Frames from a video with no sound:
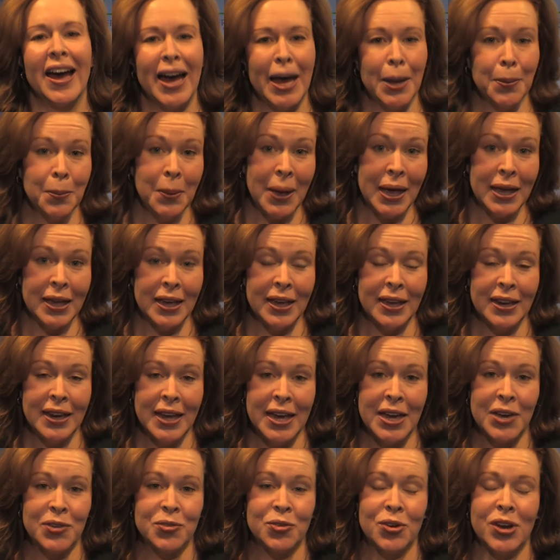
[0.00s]
I'm Pegeen
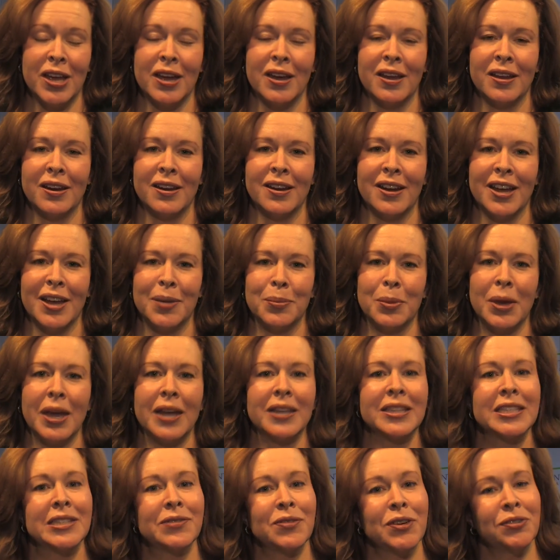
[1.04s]
Hanrahan and I'm
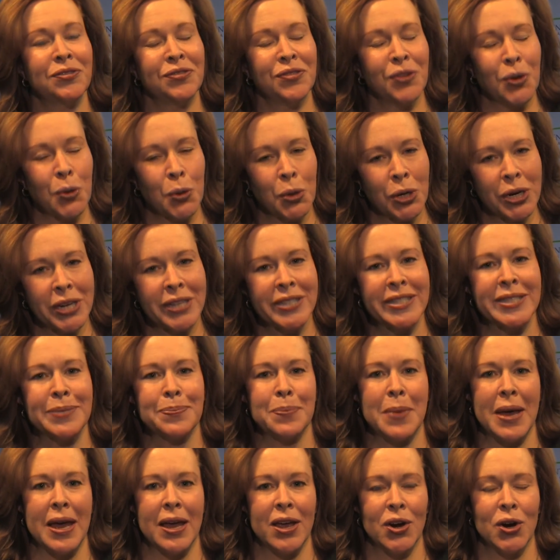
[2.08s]
Gainesville, Florida's
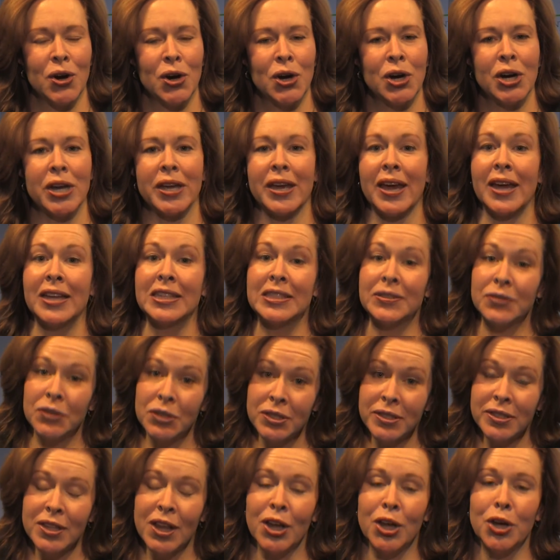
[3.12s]
mayor.
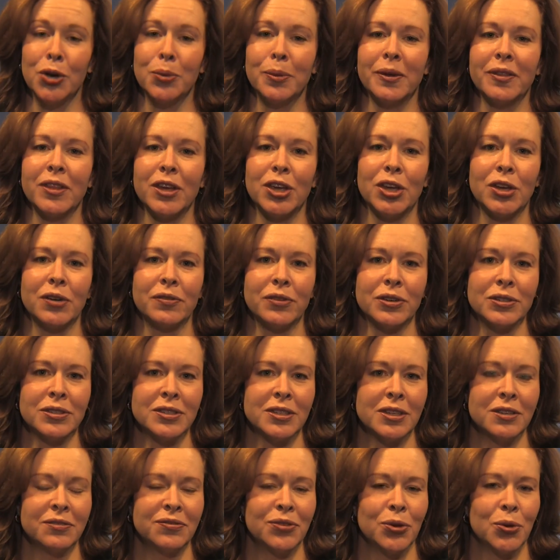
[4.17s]
Gainesville is the home of the
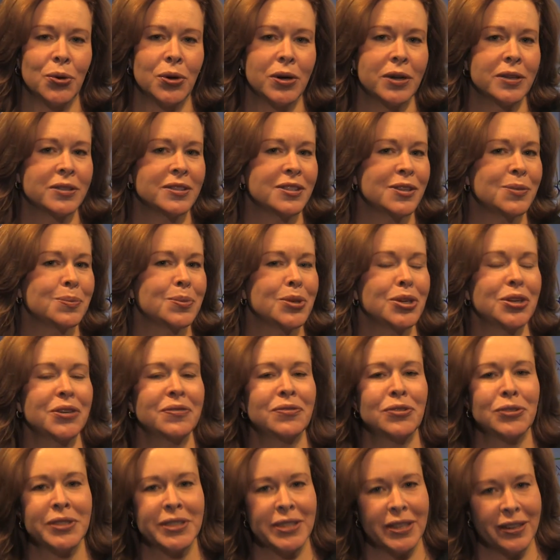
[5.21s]
University of Florida. It's a
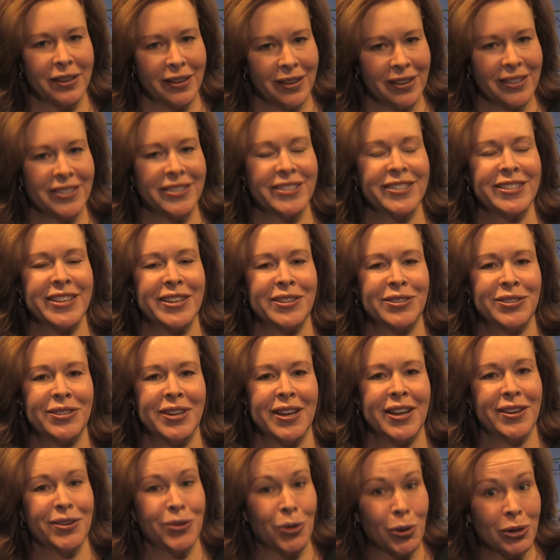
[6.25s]
beautiful city in
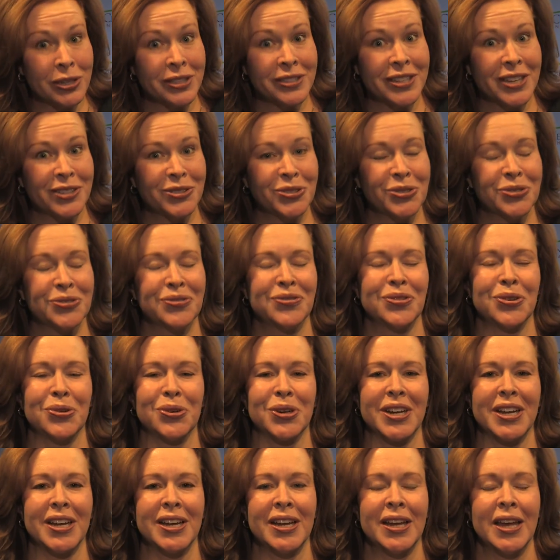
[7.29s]
uh, north central
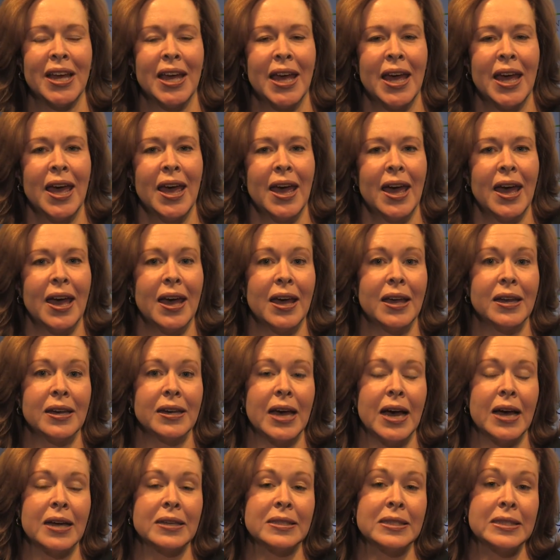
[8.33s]
Florida. And
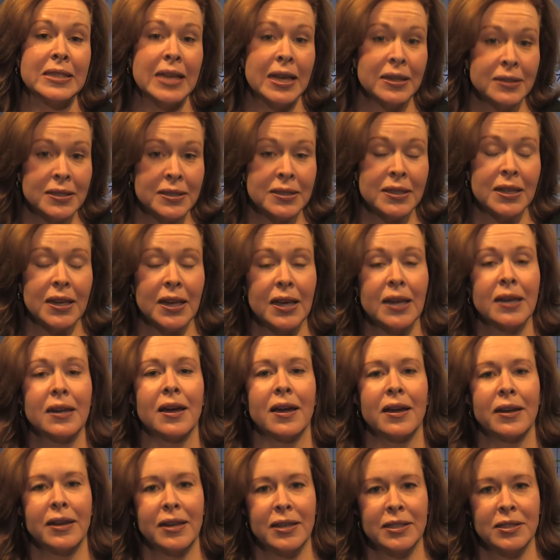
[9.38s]
uh, since the late
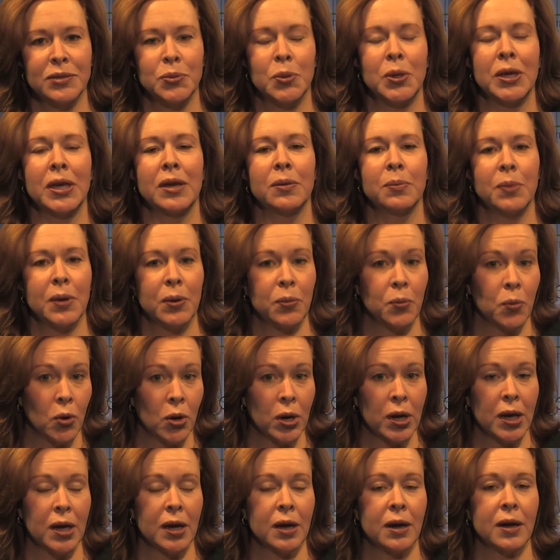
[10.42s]
90s, we have been
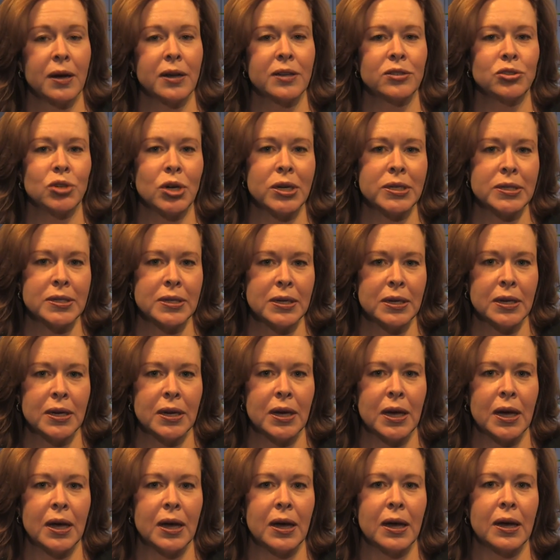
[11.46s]
working on
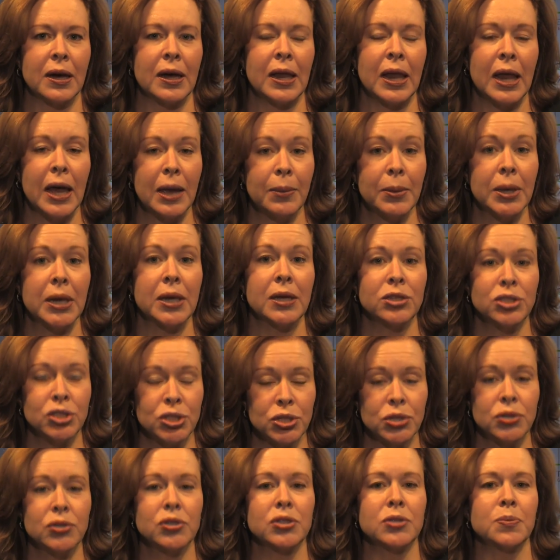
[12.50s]
addressing uh, climate
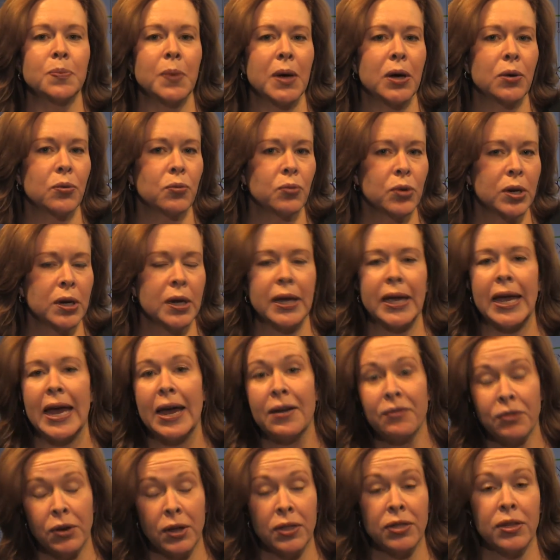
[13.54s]
issues, but really
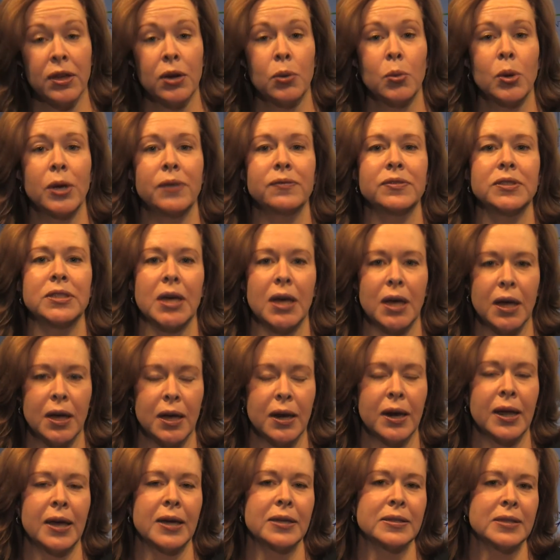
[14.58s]
everything we've
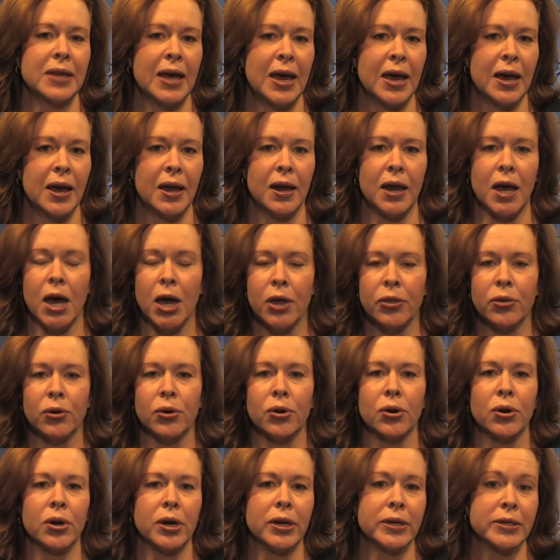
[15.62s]
done has had
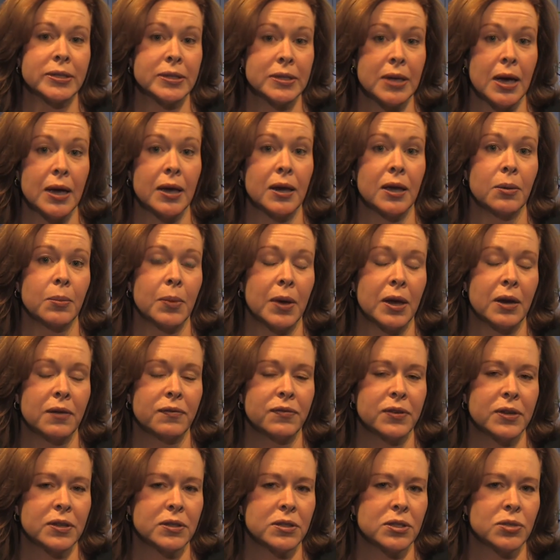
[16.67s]
other exciting
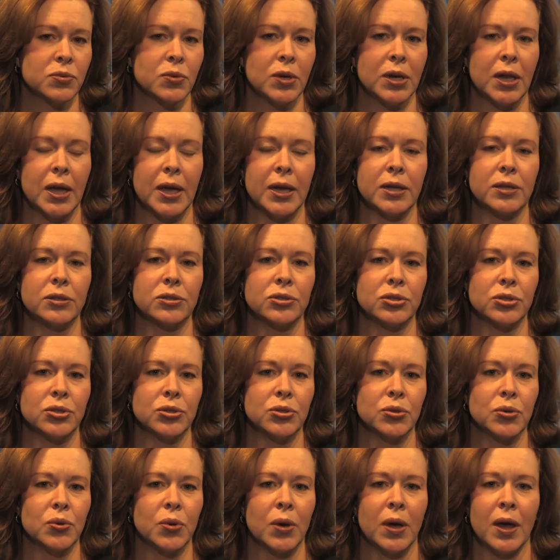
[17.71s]
benefits related
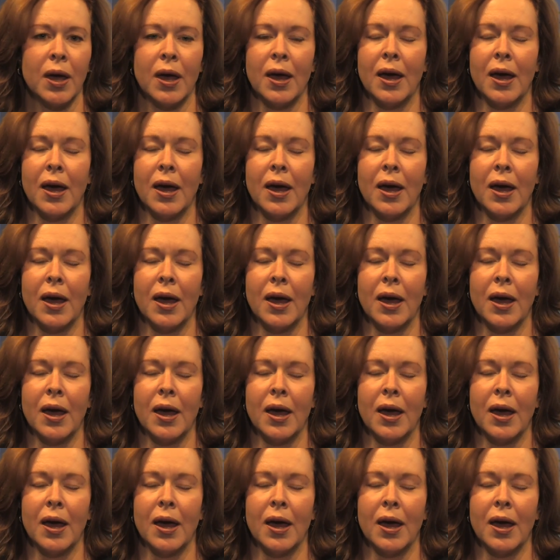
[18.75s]
to